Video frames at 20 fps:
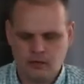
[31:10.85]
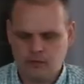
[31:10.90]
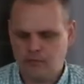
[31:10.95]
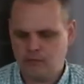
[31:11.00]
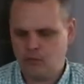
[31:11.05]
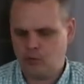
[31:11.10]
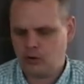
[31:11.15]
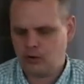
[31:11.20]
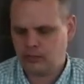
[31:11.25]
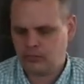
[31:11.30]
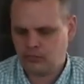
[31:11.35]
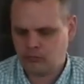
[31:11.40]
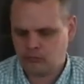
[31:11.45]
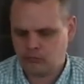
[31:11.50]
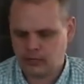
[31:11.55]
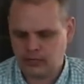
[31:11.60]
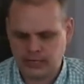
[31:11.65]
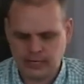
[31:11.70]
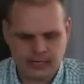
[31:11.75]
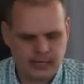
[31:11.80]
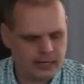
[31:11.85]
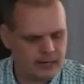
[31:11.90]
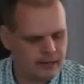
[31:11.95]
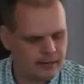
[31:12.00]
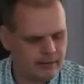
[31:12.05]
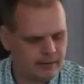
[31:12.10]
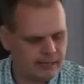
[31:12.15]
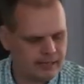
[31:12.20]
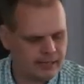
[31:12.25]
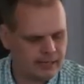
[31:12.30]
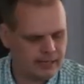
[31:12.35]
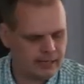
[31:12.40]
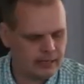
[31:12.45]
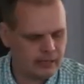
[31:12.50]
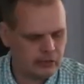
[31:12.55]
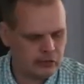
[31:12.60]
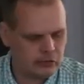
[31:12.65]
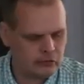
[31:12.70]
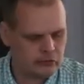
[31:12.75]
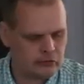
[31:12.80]
for 3
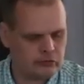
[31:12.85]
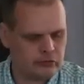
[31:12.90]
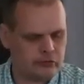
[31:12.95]
years?